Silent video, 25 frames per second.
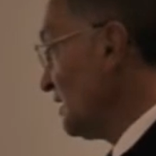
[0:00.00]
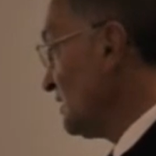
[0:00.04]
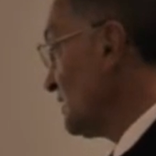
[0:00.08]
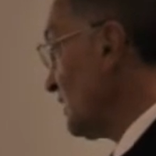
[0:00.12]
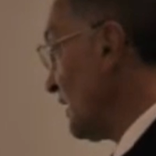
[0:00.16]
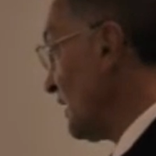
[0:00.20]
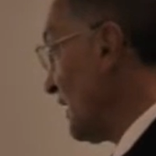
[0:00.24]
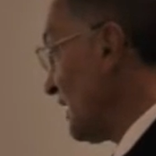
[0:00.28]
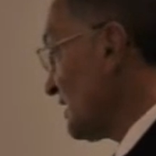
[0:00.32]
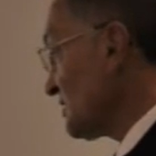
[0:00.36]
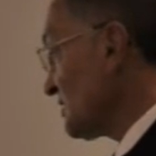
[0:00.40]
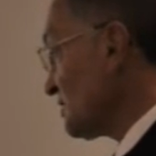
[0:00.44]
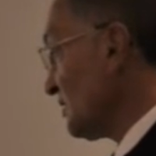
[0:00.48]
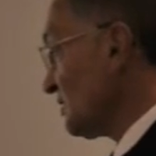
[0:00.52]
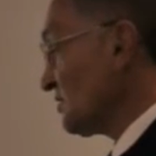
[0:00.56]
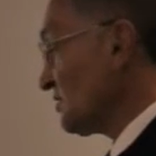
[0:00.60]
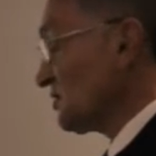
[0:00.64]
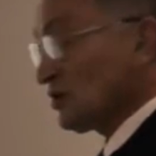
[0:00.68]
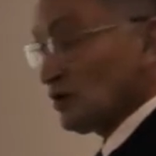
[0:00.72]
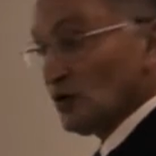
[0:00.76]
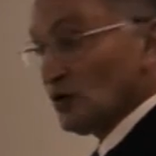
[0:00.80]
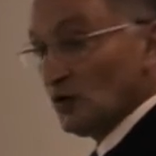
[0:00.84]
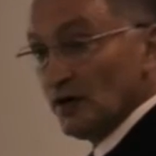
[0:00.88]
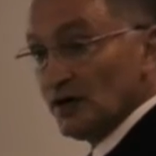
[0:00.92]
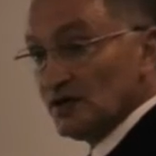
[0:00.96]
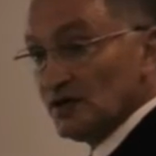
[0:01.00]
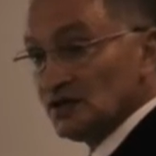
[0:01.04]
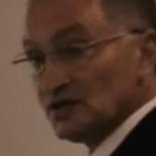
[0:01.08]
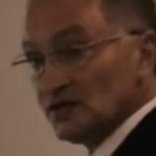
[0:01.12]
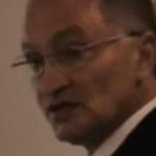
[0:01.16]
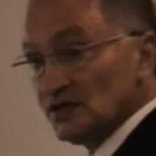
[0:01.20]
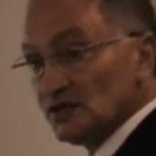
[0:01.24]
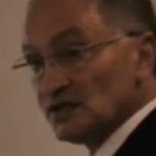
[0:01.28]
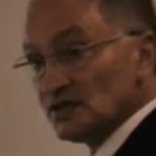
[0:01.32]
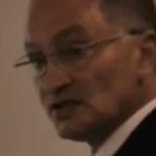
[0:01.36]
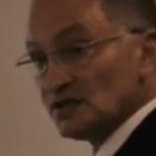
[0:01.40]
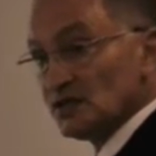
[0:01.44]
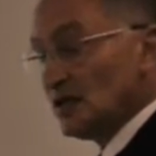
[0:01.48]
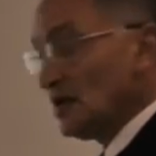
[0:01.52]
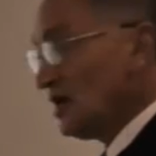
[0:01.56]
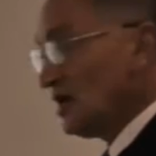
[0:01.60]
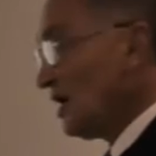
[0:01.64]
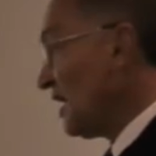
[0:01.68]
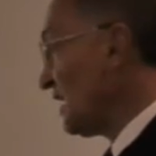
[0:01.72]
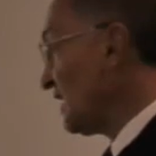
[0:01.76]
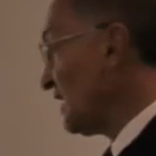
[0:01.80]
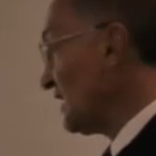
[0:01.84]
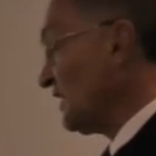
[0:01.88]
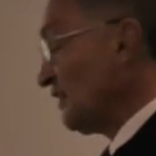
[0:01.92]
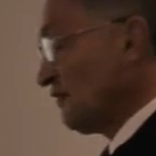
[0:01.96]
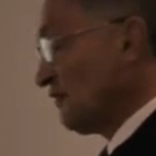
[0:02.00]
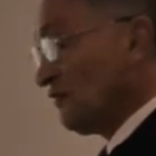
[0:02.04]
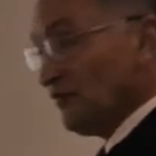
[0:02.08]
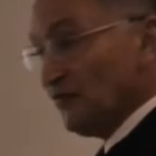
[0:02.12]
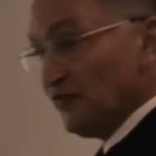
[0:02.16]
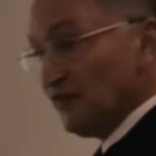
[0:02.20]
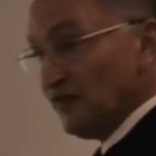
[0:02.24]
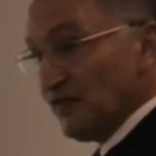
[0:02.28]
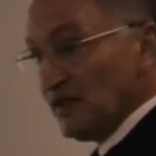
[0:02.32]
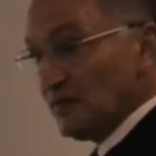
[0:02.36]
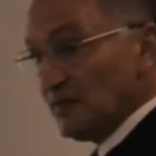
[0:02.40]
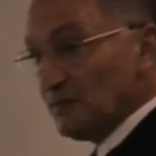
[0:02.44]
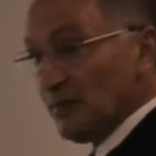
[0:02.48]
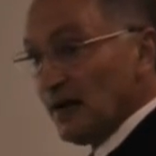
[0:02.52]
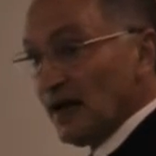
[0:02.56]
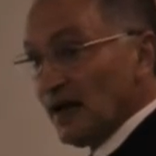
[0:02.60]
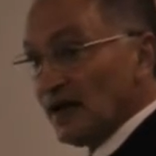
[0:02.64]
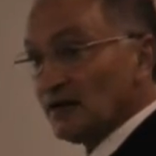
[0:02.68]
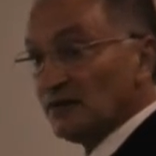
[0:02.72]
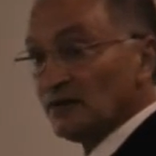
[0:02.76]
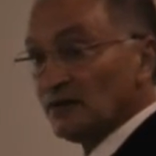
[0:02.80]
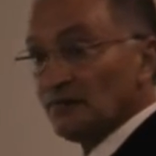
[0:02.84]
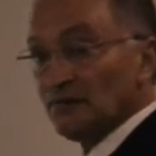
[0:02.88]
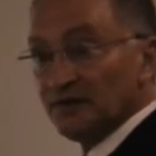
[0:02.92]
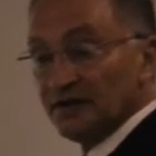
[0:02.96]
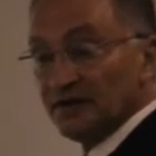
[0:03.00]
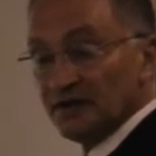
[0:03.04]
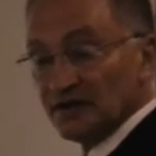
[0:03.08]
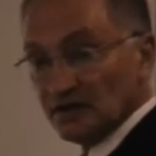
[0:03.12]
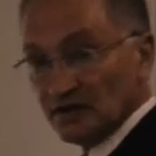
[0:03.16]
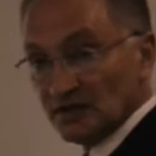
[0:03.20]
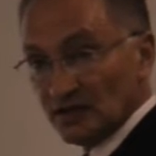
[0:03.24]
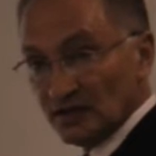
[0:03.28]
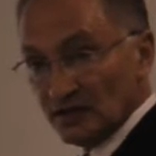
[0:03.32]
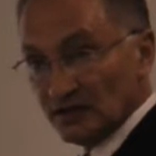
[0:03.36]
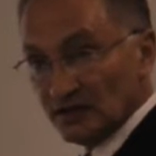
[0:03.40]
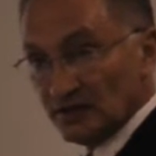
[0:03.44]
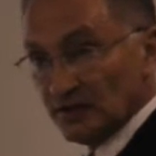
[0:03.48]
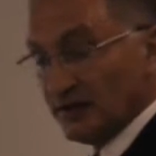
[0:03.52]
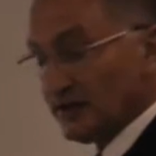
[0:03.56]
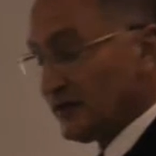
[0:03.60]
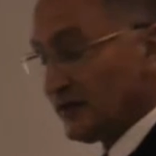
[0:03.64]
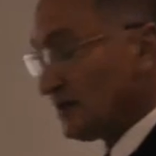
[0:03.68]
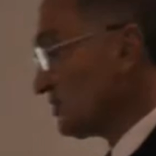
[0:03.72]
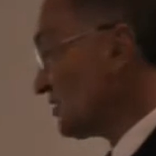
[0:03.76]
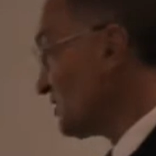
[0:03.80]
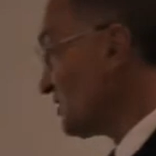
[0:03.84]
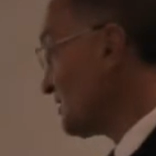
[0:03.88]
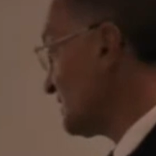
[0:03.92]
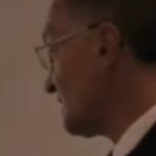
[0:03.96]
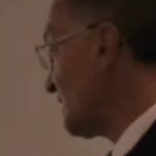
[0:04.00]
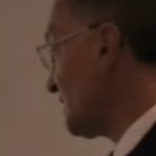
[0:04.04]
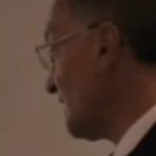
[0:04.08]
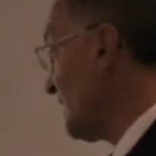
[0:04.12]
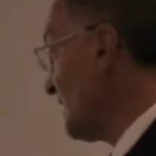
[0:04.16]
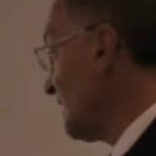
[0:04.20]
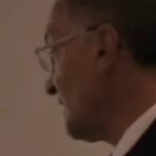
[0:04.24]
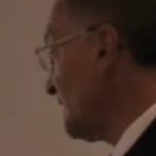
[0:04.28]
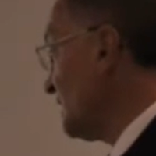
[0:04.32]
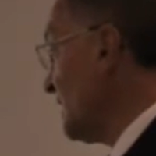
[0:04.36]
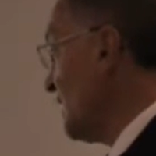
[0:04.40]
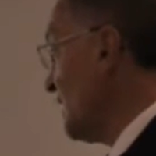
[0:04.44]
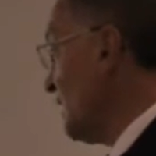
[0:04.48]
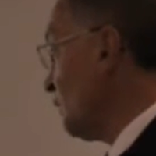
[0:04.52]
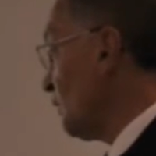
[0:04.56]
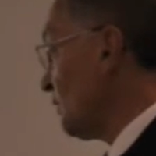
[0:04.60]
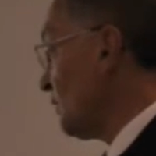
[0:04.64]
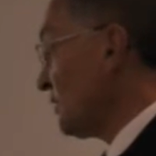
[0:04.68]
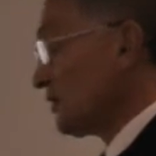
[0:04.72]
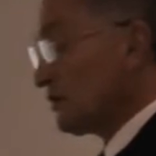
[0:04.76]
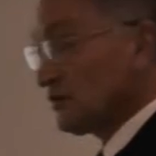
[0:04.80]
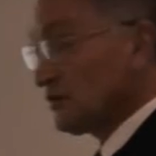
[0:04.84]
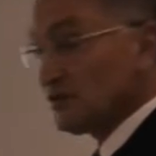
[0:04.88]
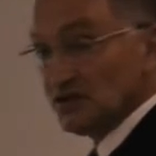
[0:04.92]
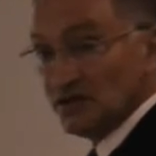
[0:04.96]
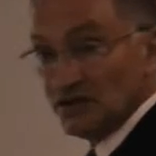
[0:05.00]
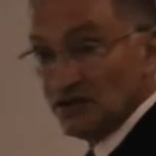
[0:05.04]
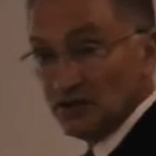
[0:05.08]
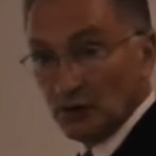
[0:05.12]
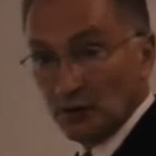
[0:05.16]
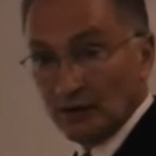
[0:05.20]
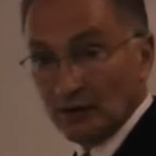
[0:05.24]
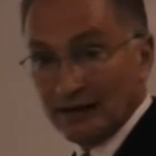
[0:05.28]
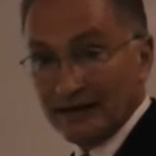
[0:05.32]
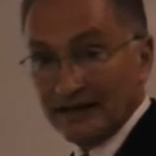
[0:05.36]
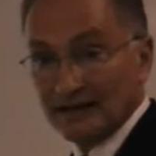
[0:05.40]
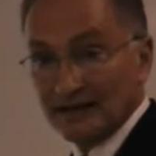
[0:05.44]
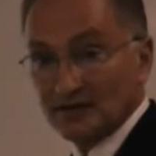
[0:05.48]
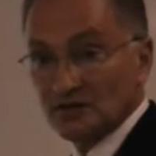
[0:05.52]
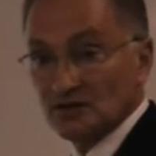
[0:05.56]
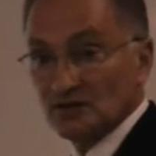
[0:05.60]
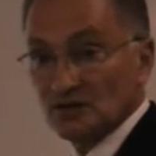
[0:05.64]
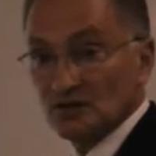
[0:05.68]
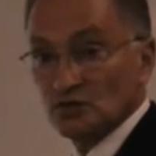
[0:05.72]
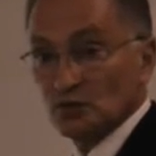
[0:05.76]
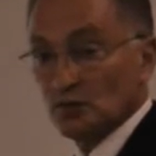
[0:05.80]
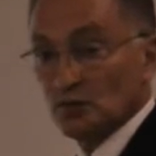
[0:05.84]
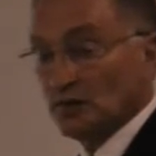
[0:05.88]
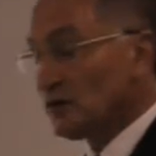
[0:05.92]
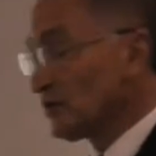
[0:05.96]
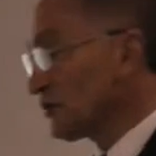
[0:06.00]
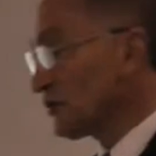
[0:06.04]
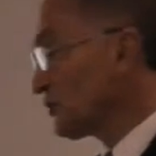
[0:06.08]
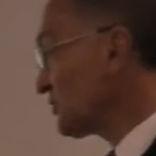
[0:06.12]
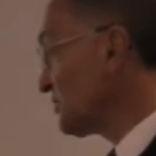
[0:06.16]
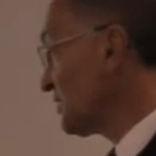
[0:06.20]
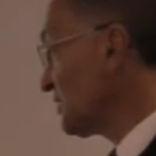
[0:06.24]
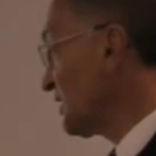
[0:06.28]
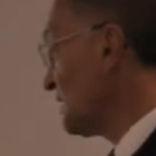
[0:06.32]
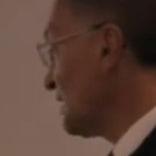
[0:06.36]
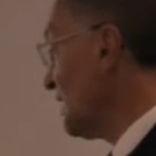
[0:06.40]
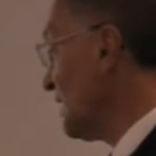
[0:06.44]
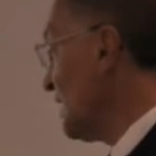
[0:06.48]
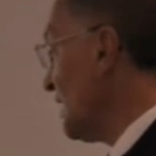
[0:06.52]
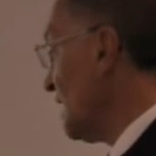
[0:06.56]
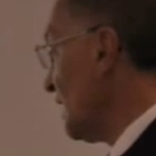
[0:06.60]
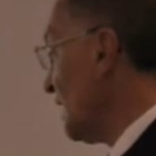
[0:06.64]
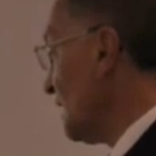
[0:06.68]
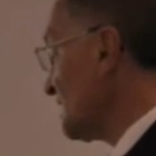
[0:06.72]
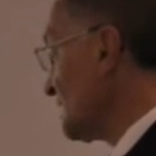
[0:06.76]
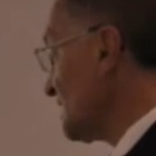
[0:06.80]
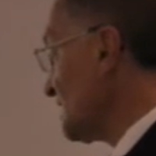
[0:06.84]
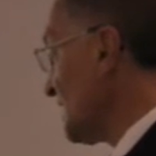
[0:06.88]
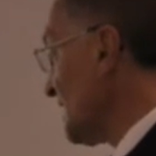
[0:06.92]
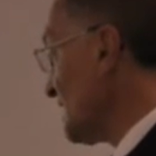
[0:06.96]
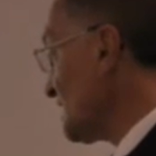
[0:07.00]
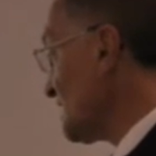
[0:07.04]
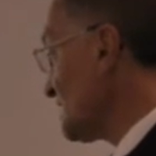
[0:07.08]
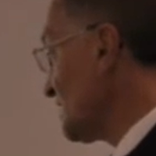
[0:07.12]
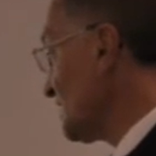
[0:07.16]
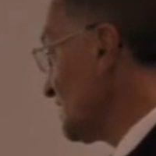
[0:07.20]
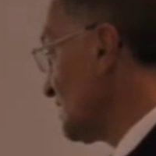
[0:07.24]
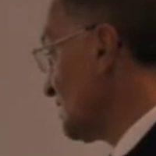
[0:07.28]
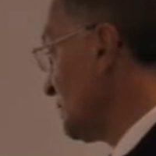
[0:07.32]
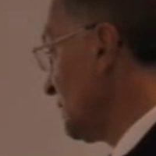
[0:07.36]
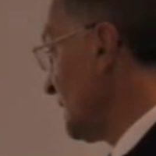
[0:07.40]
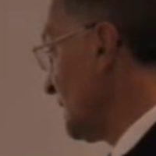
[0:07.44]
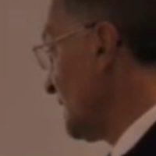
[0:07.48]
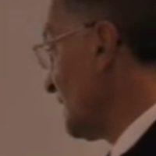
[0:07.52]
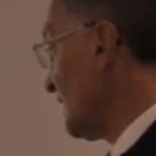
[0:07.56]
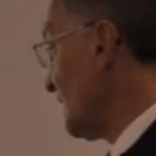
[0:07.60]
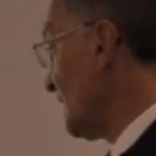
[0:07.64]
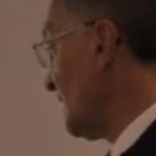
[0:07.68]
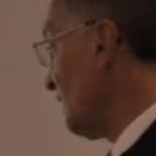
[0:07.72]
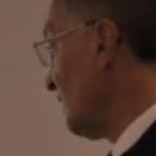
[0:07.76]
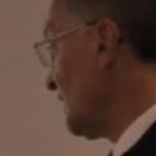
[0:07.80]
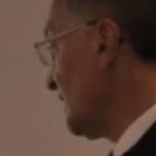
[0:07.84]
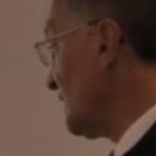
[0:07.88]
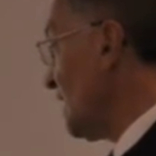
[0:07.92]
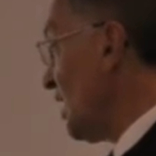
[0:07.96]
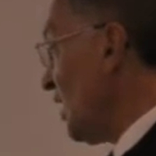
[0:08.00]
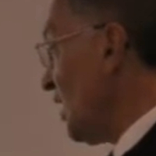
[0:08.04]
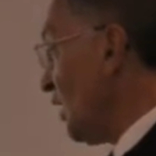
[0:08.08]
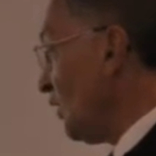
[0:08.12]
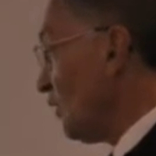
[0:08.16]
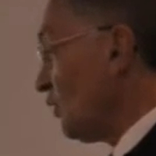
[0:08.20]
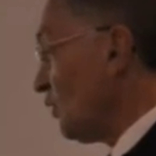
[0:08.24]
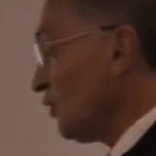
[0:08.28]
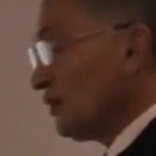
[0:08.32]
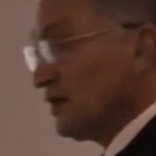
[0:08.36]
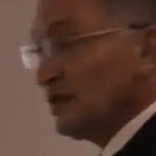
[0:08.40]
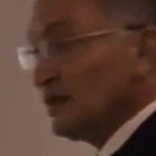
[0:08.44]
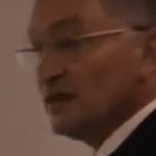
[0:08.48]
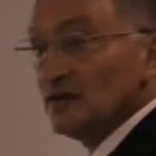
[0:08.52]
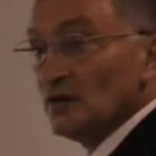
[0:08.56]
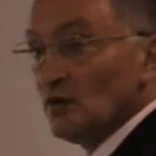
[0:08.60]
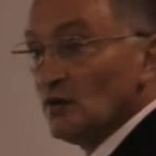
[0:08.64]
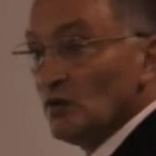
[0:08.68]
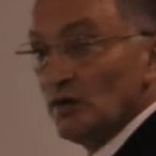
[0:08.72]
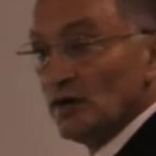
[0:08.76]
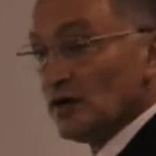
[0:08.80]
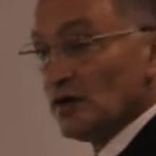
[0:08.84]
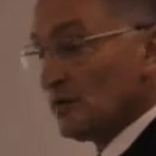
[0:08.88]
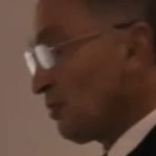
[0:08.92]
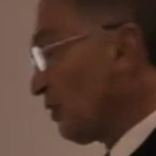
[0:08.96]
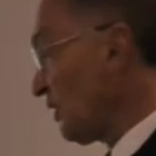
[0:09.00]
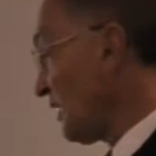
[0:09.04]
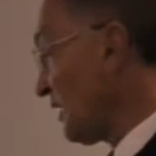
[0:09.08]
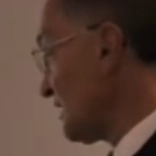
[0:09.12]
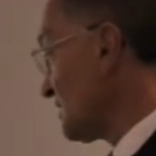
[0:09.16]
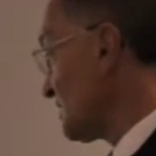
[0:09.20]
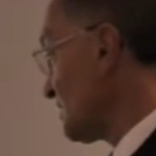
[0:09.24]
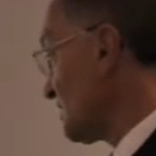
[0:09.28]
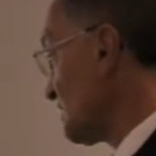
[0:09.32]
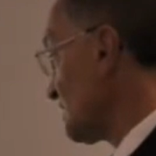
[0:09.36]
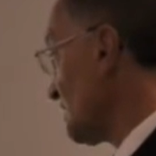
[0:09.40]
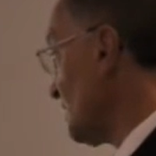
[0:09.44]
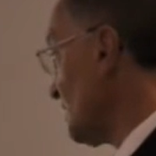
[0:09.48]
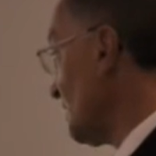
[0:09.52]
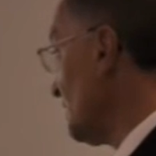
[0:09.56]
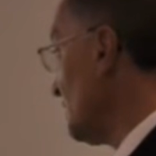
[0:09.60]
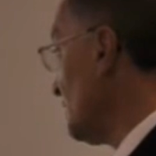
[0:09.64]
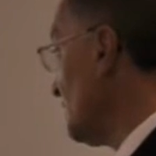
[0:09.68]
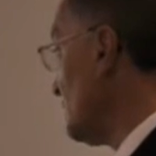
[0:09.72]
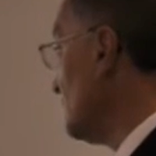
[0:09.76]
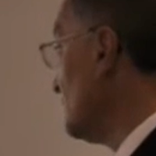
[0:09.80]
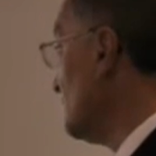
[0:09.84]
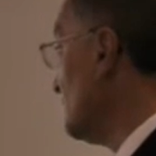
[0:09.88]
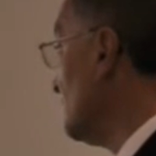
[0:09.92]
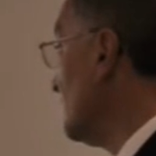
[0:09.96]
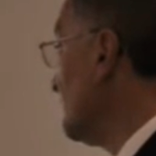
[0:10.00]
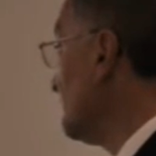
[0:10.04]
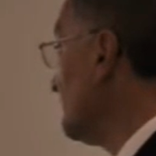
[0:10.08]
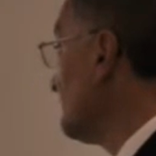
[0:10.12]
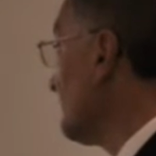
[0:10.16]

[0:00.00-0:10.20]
to ask lots of questions and give feedback on things that you don't understand, whether it's in your lectures, whether it's in a task that you've been given, or in the workplace as a whole.